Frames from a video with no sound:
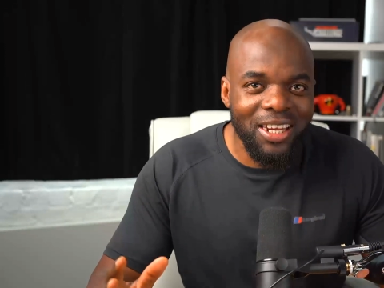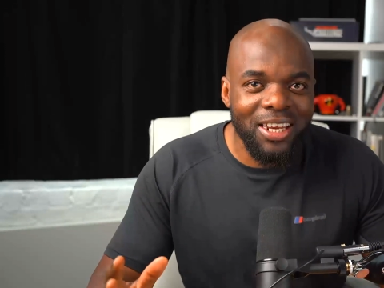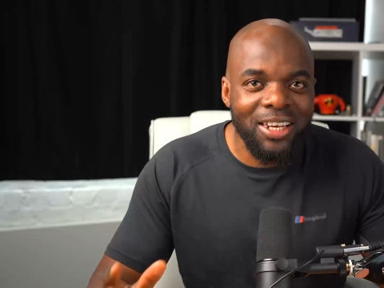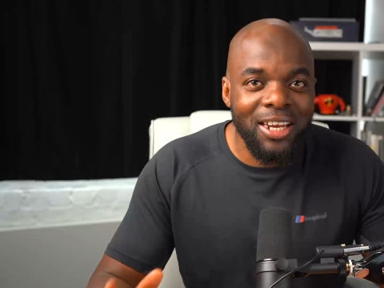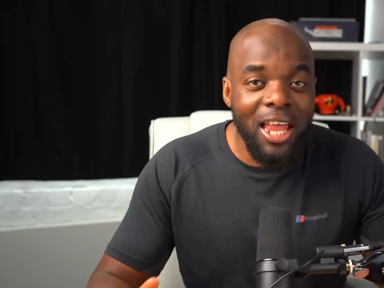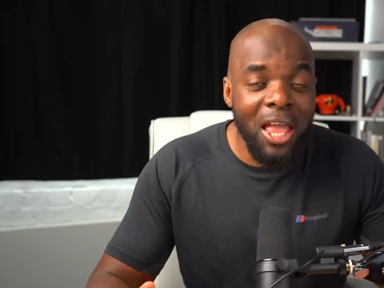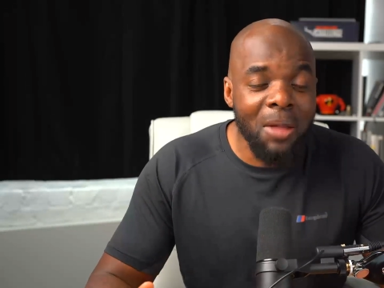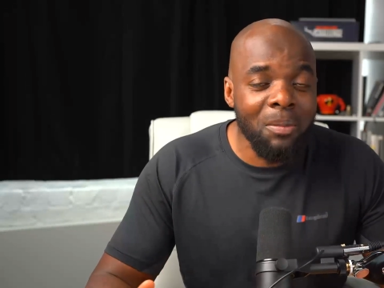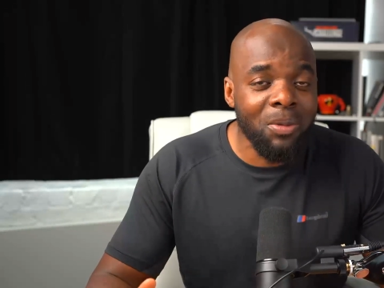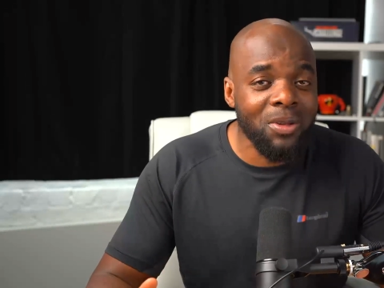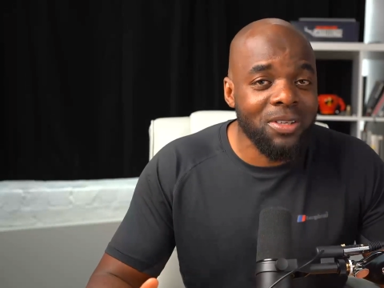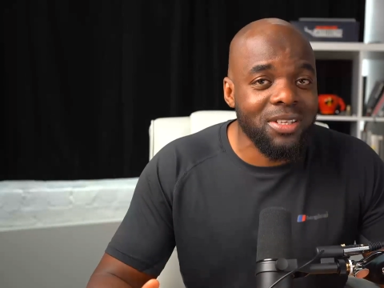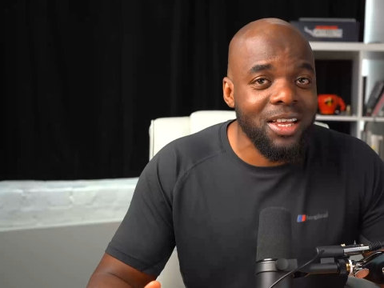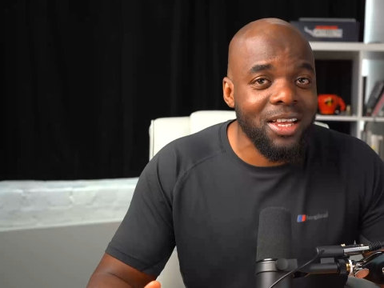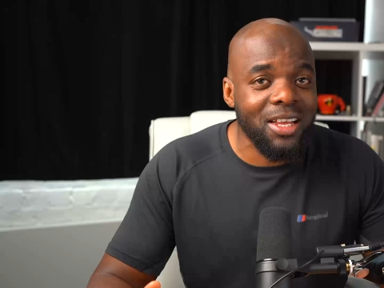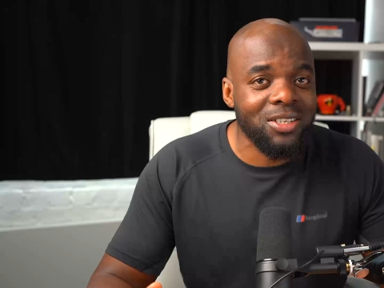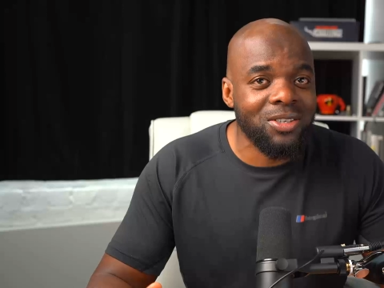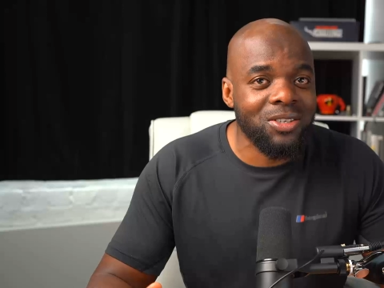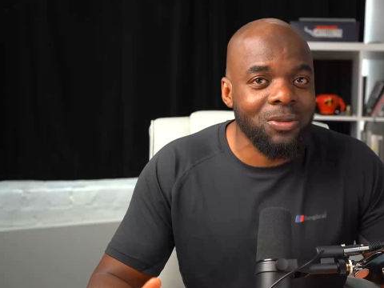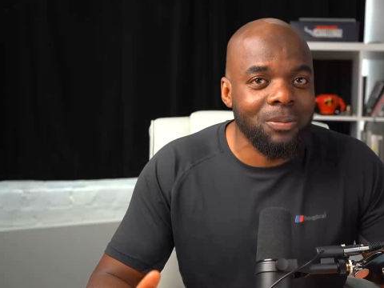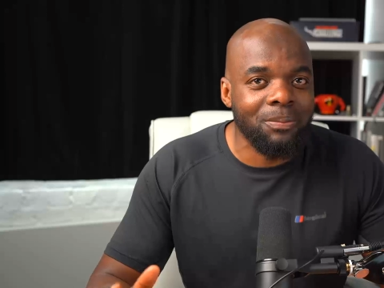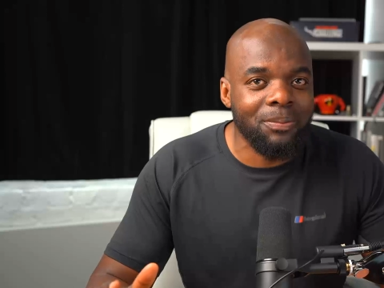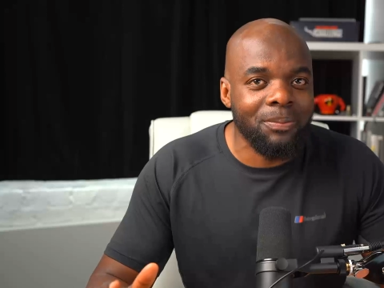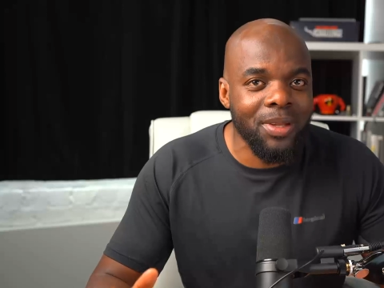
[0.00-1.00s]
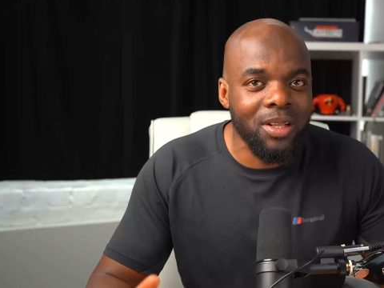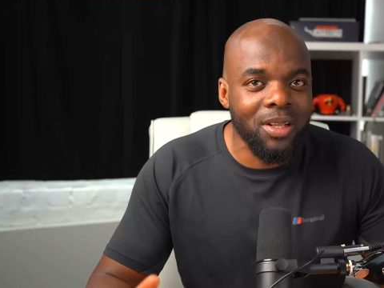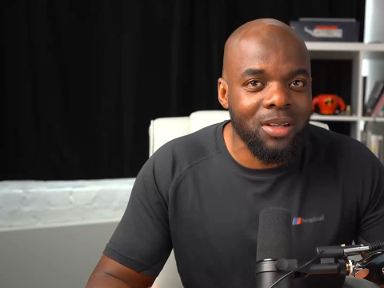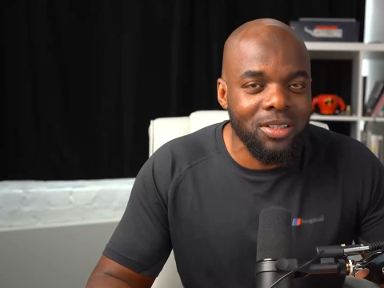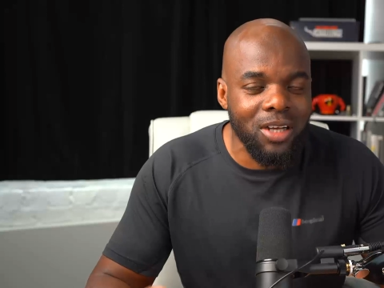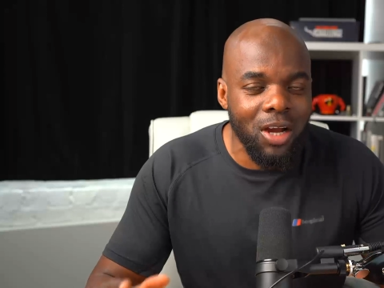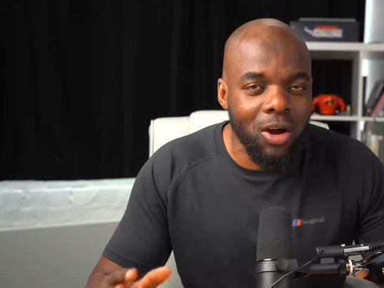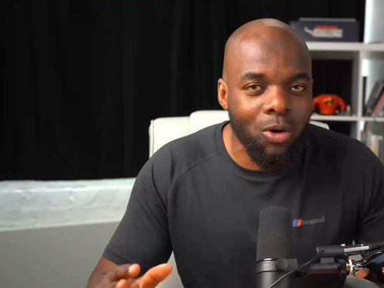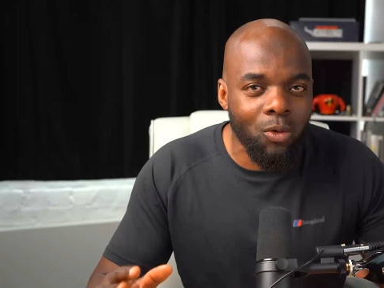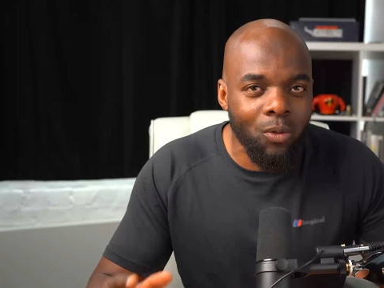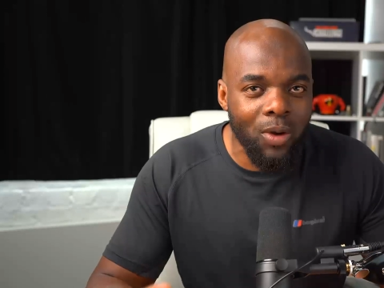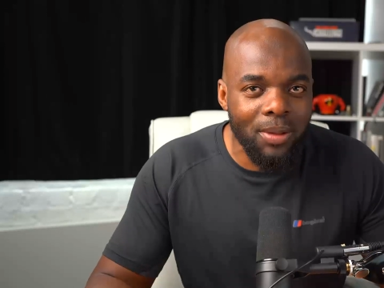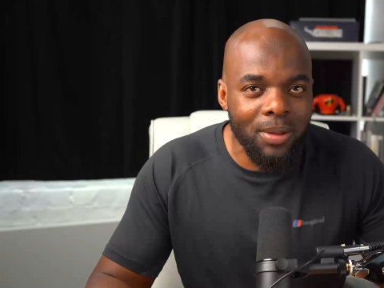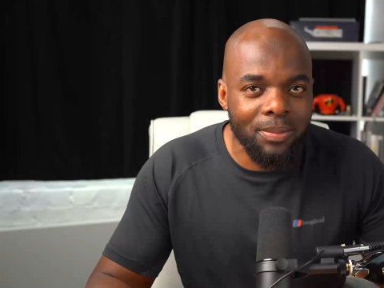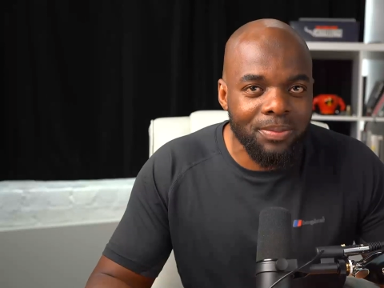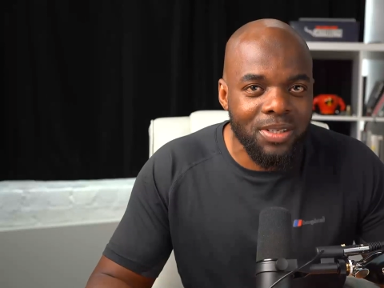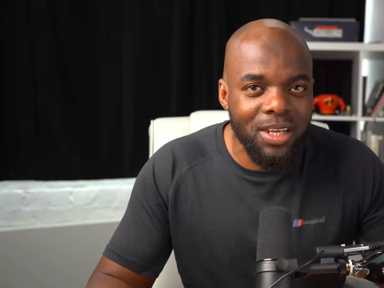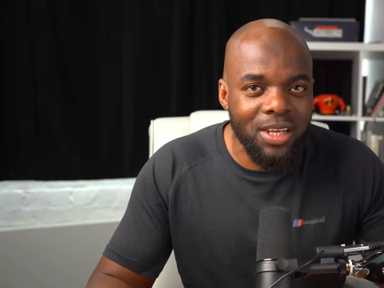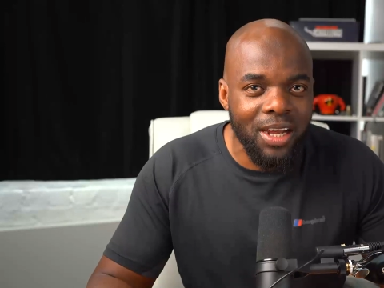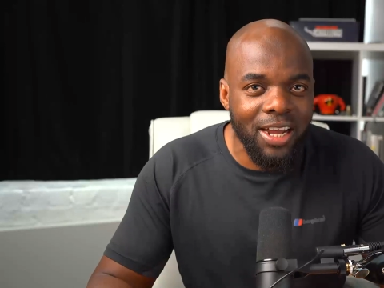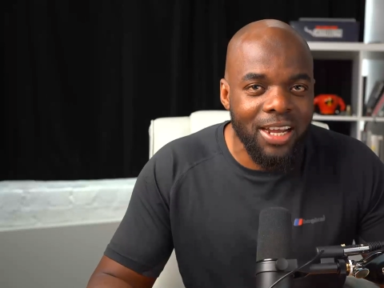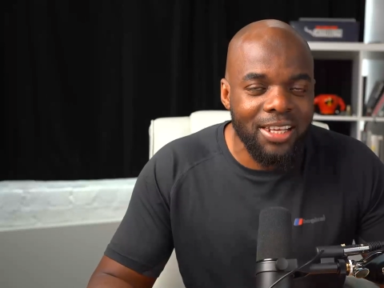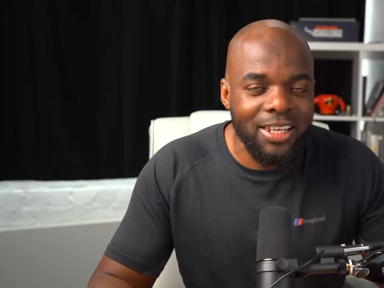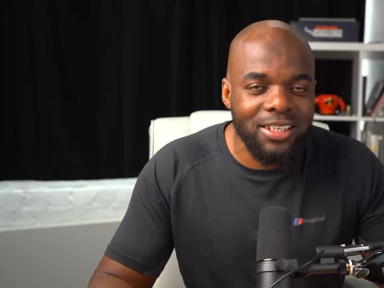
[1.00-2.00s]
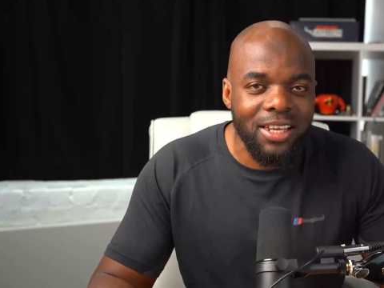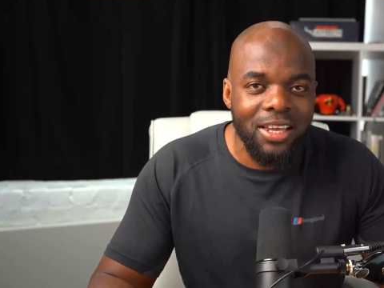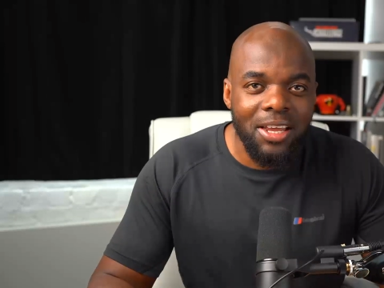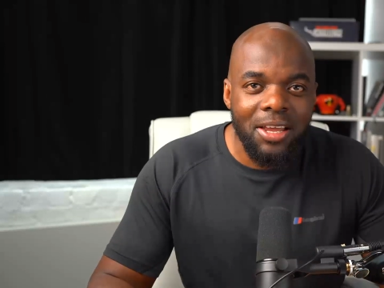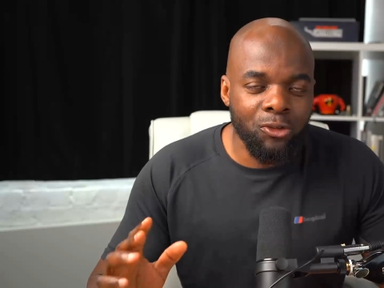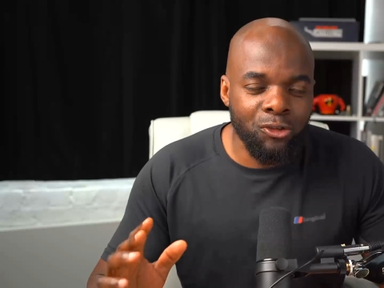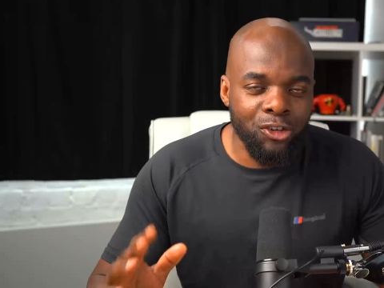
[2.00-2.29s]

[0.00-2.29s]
enables us to build our website.